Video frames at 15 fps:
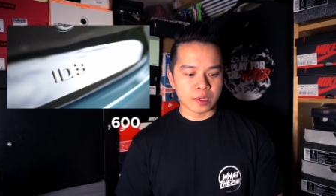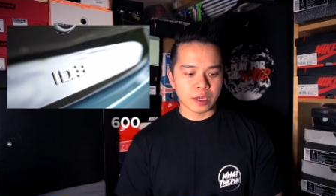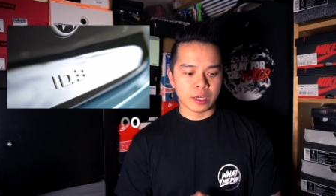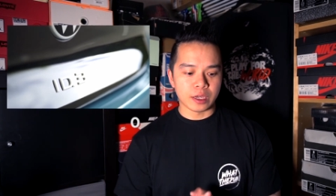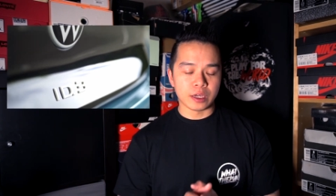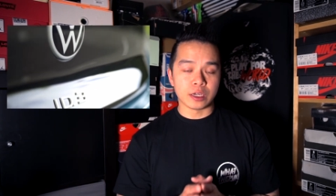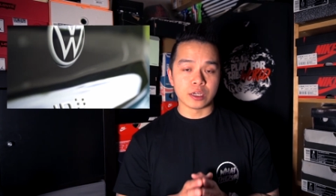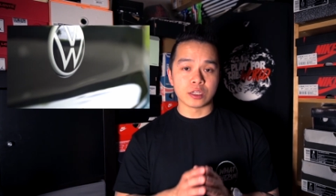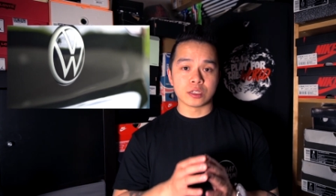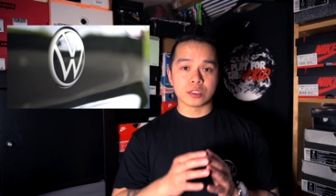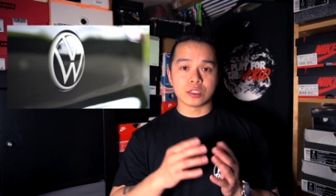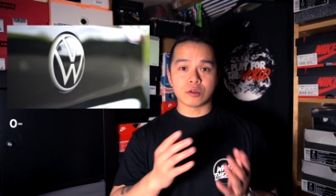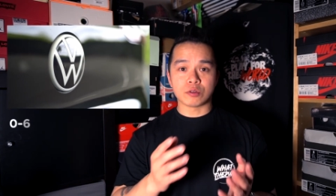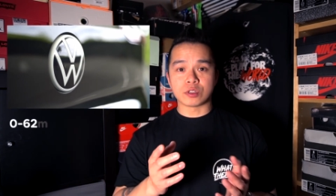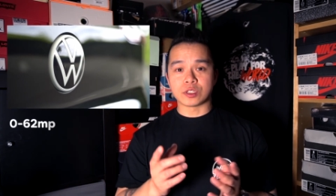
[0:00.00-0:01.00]
Uh,
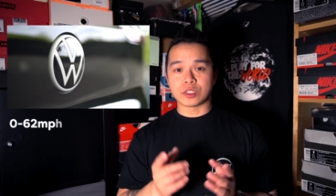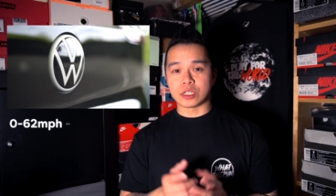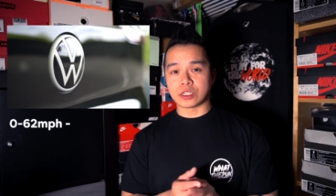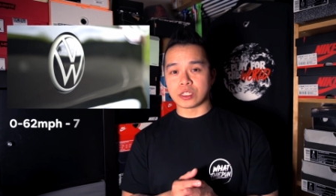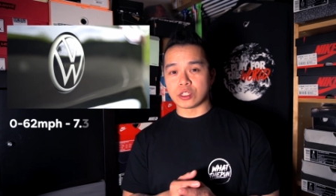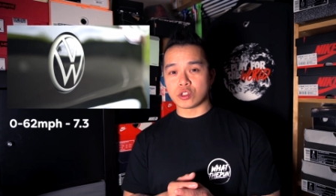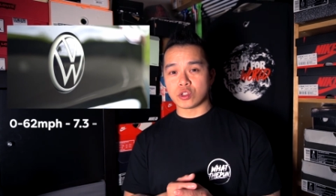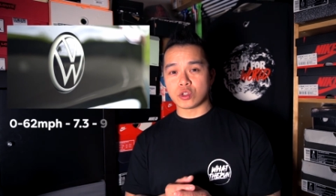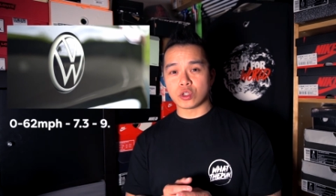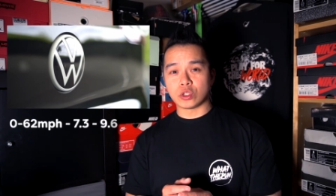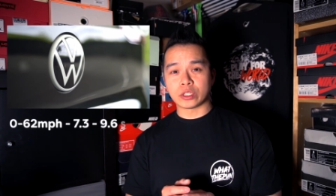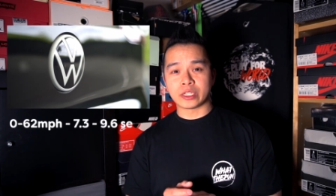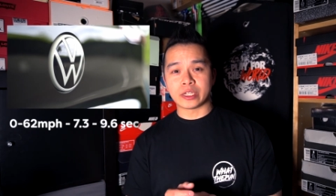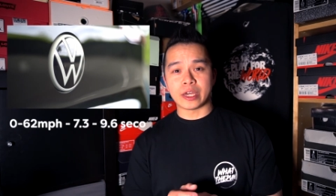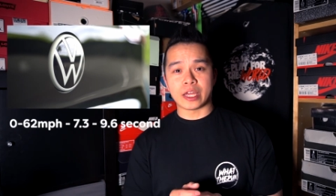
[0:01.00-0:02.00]
0 to 62, you're
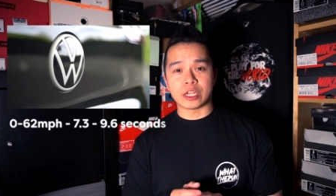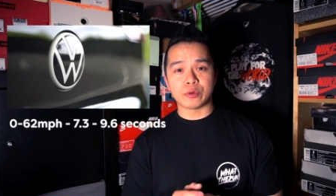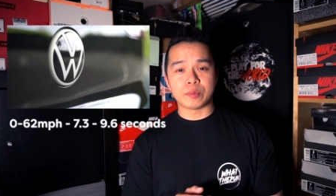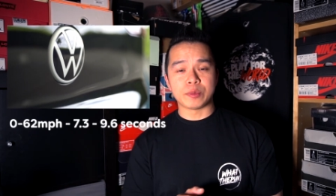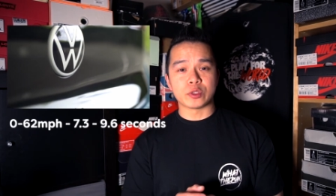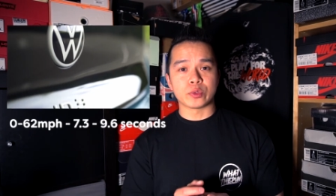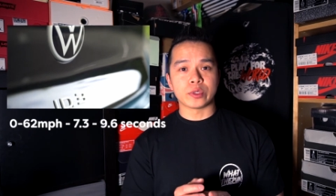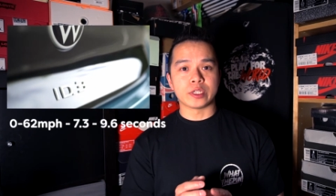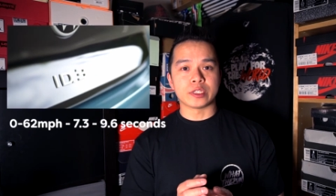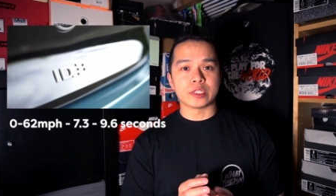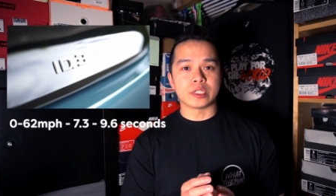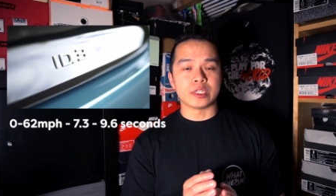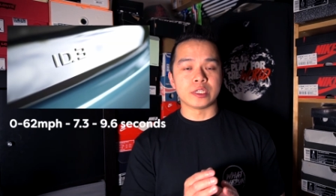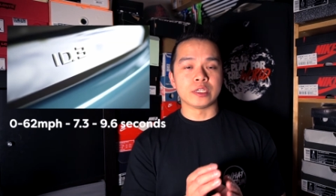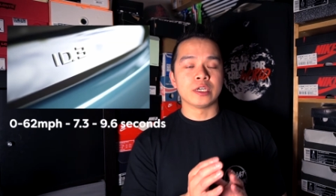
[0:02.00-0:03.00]
looking at anywhere between
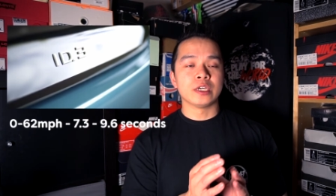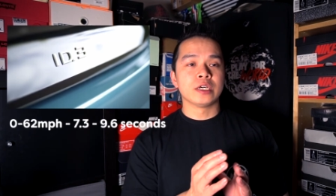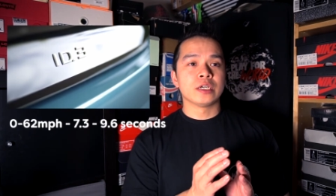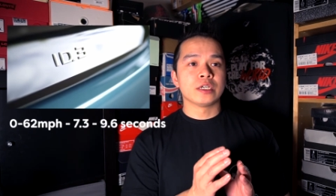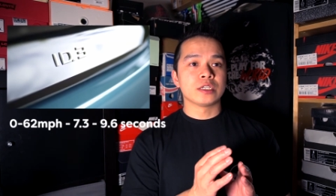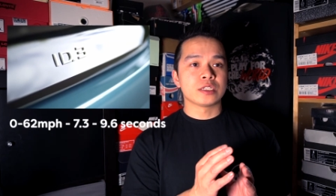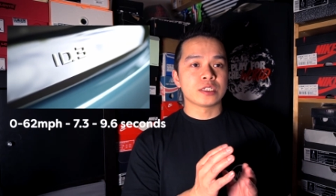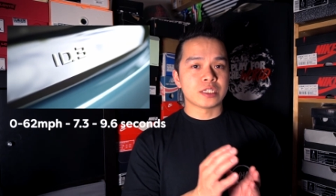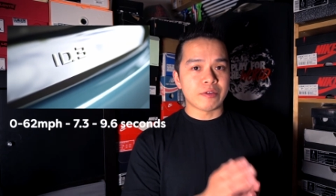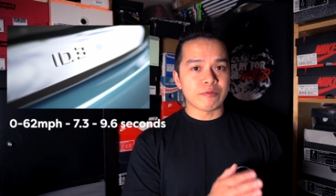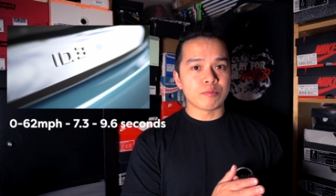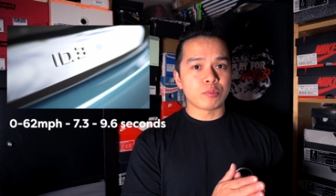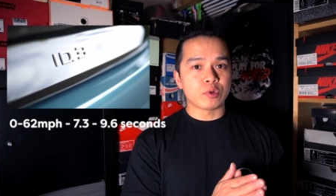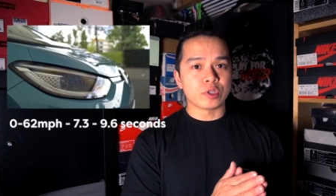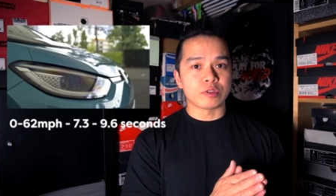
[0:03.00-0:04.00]
the
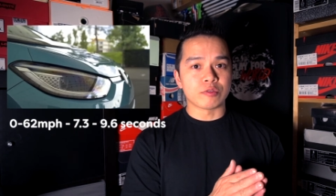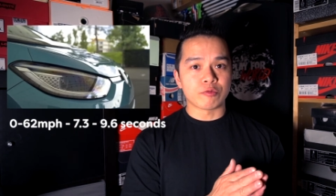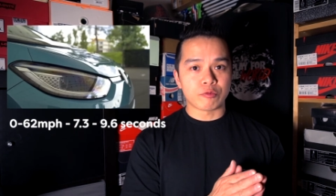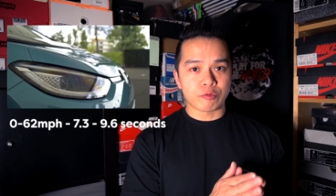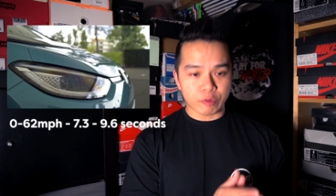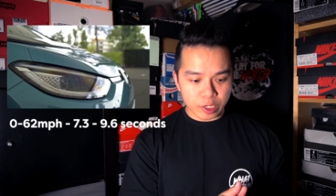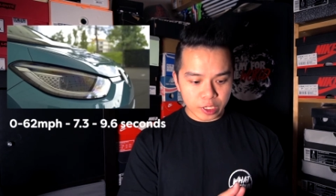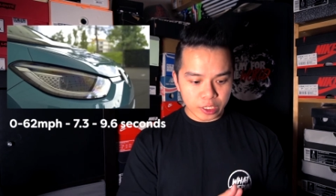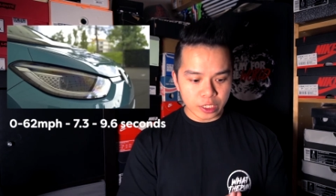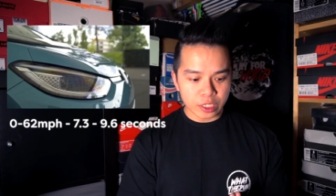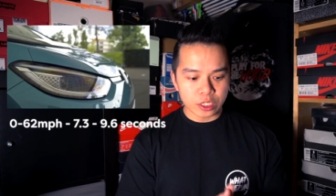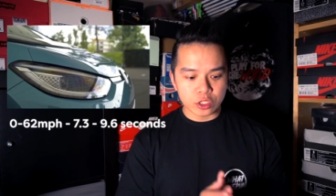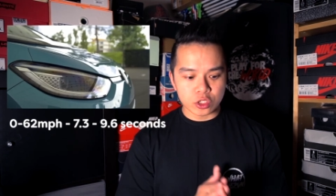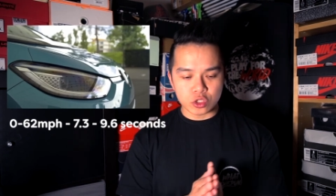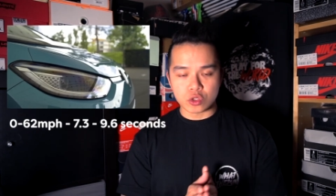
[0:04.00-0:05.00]
7.3
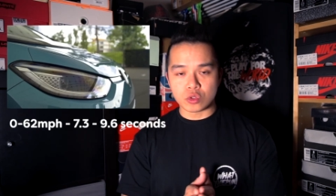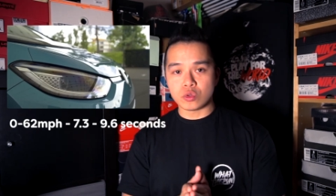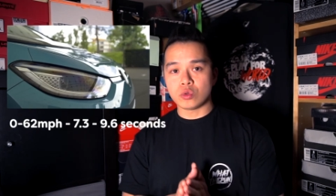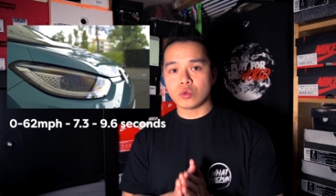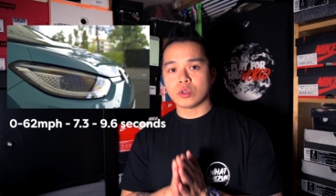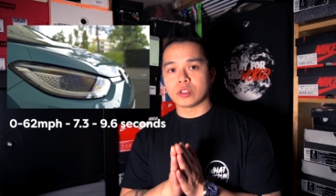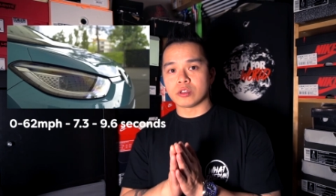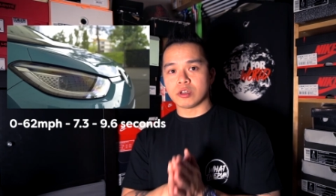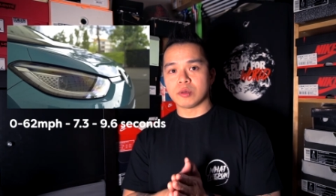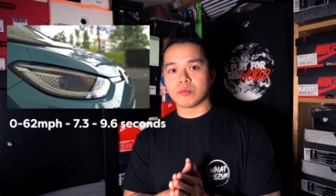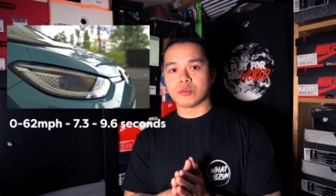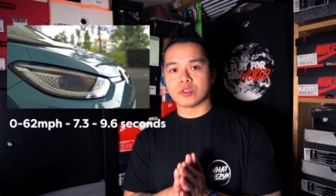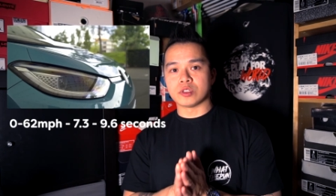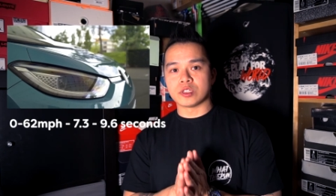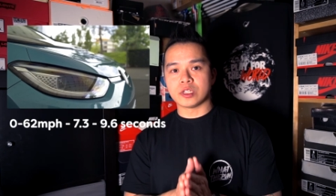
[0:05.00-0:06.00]
to
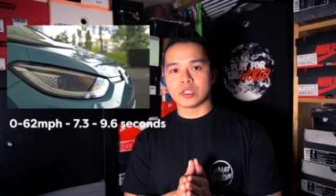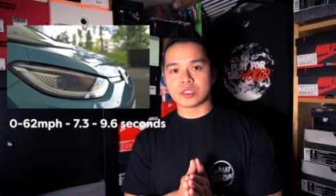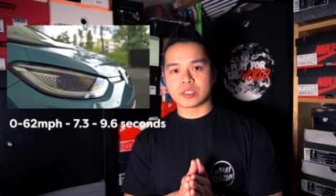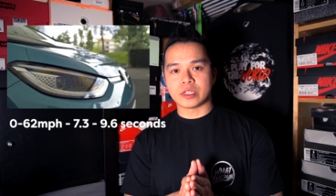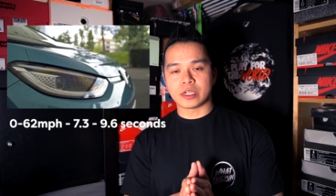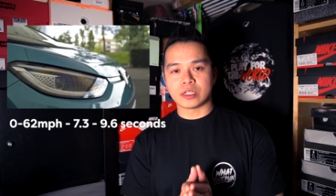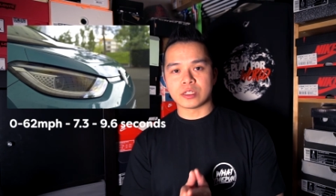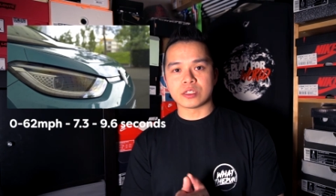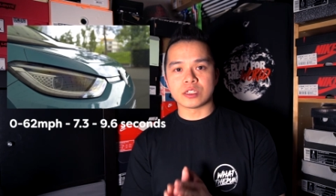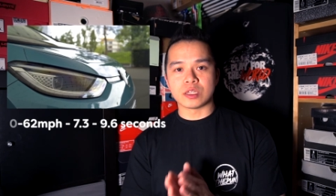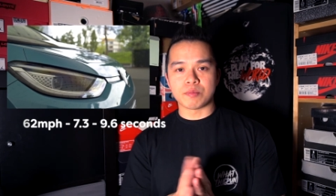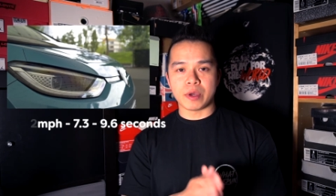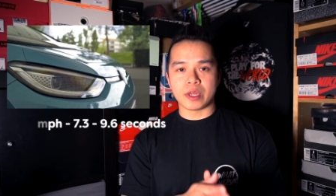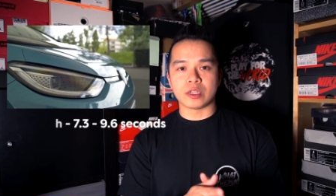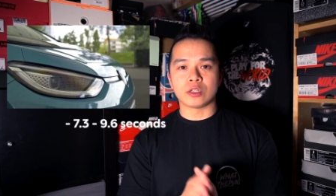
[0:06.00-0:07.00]
9.6 seconds,
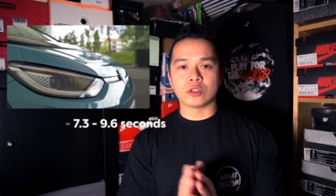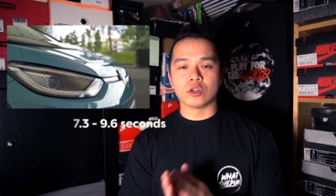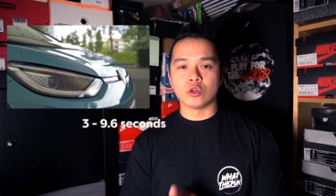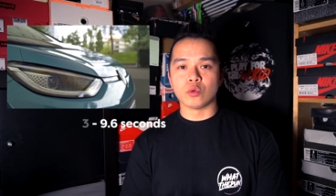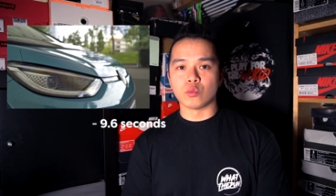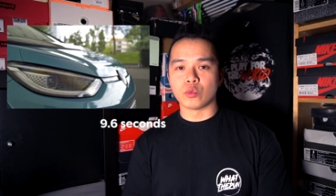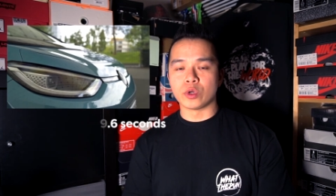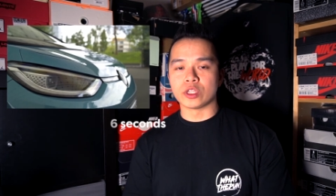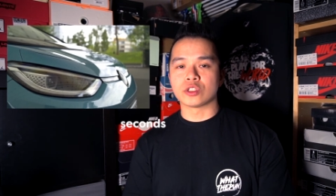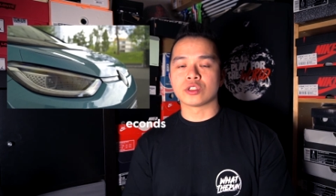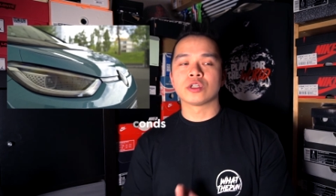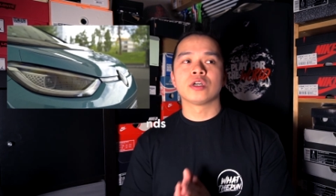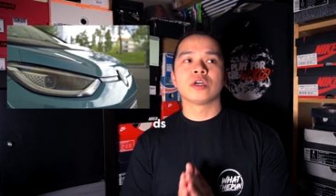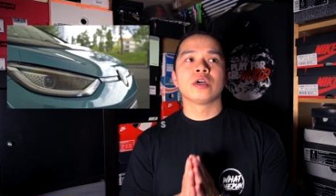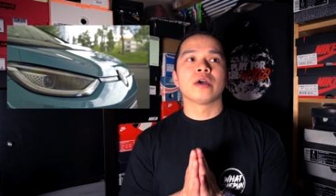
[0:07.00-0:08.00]
depending on
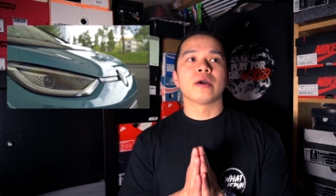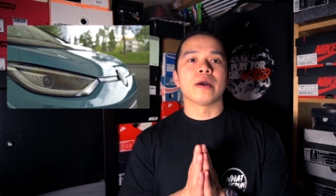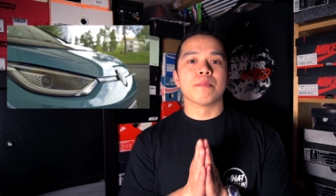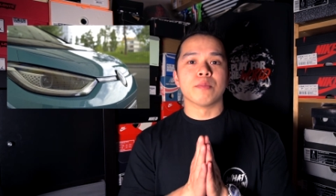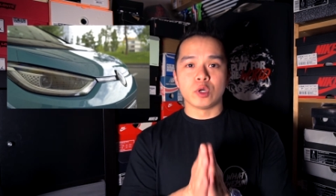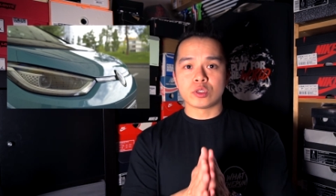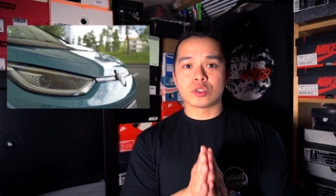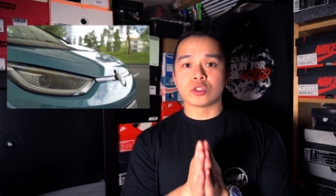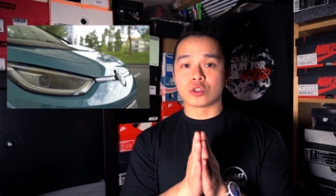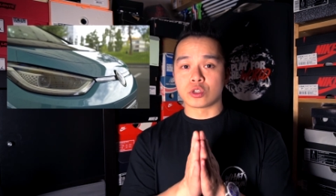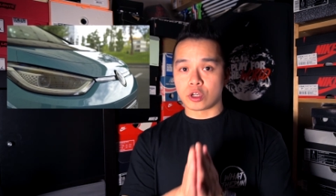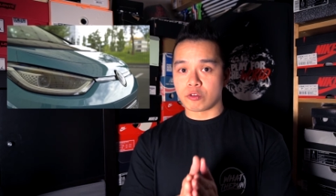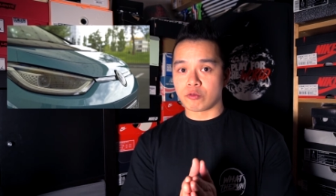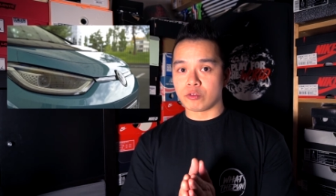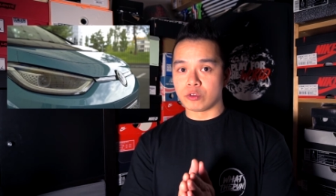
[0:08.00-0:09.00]
which motor you
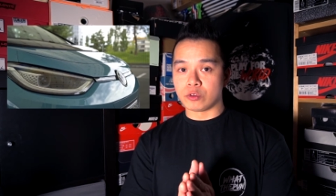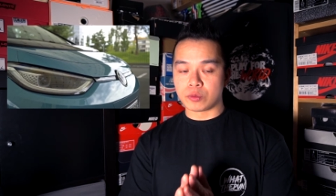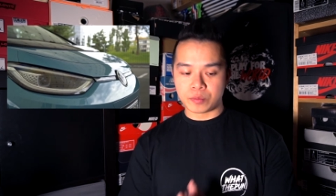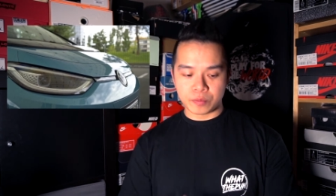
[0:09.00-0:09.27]
go for.